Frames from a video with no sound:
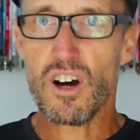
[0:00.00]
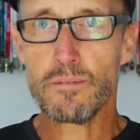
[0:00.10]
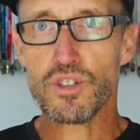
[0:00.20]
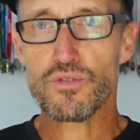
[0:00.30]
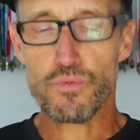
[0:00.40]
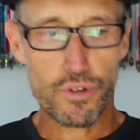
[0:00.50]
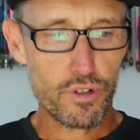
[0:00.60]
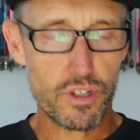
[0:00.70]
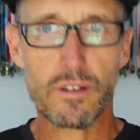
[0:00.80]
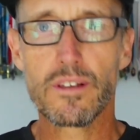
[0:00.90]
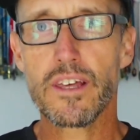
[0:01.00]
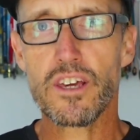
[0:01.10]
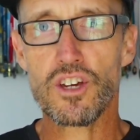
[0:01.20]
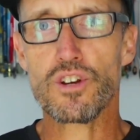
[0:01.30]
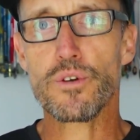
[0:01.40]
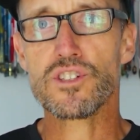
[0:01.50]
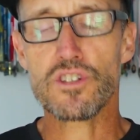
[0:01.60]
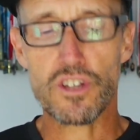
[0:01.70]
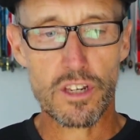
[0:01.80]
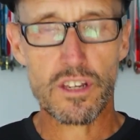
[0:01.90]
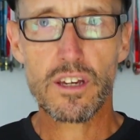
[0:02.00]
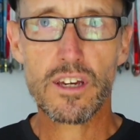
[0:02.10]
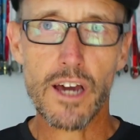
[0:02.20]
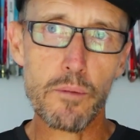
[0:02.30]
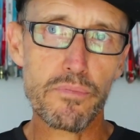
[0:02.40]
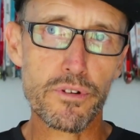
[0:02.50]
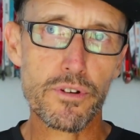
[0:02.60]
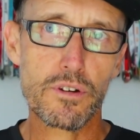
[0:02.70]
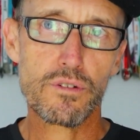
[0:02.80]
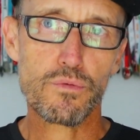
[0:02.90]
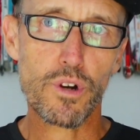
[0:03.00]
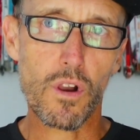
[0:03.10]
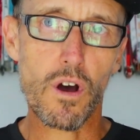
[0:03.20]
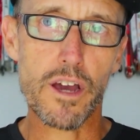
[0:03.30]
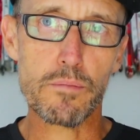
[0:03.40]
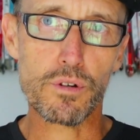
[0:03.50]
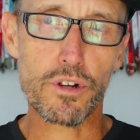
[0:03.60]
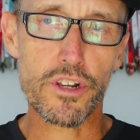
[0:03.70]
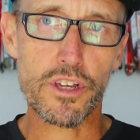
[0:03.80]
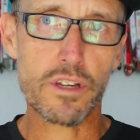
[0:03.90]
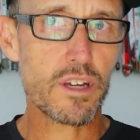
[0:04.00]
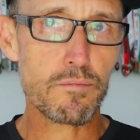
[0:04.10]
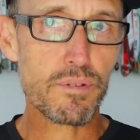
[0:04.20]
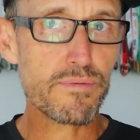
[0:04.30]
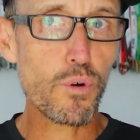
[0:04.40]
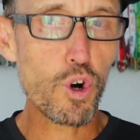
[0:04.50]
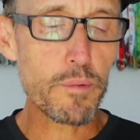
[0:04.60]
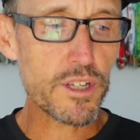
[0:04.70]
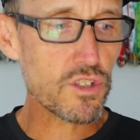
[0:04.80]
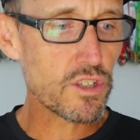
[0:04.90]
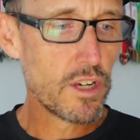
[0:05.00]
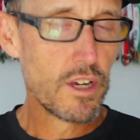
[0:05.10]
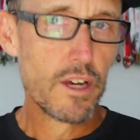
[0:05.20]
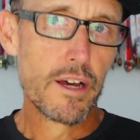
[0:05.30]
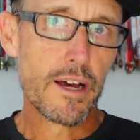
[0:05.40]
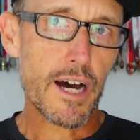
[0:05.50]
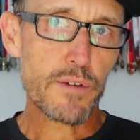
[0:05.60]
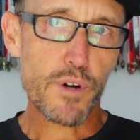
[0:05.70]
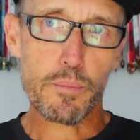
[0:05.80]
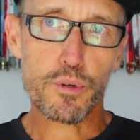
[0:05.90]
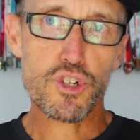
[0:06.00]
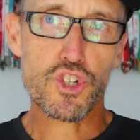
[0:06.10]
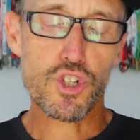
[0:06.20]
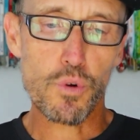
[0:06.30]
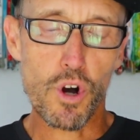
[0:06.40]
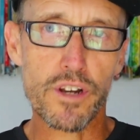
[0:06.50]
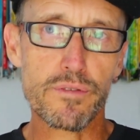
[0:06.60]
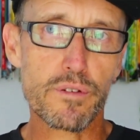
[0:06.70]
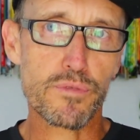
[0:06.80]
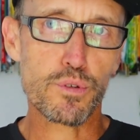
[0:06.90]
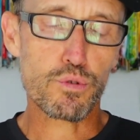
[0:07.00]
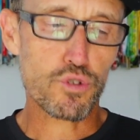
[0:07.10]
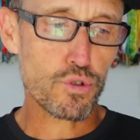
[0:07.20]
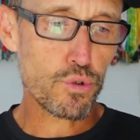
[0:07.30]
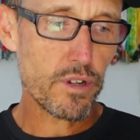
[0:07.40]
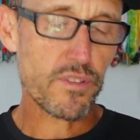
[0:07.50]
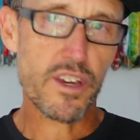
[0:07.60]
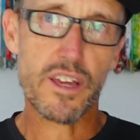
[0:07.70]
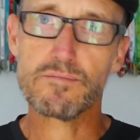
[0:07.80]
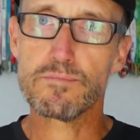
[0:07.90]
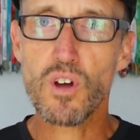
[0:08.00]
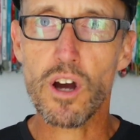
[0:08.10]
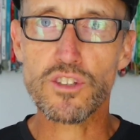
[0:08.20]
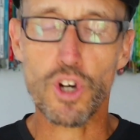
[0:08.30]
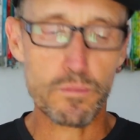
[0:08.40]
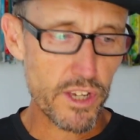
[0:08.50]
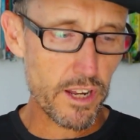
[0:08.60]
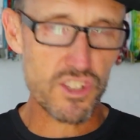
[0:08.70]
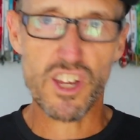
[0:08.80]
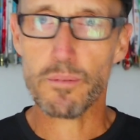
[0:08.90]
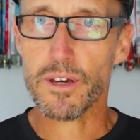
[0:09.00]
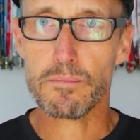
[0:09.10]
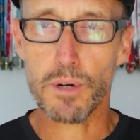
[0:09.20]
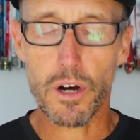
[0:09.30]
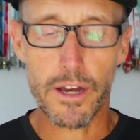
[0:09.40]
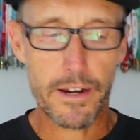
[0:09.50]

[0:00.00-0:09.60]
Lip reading: I'm just really interested in comfort, reliability and performance. If I put a shoe on, if it feels good, then 9 times out of 10 I'm going to buy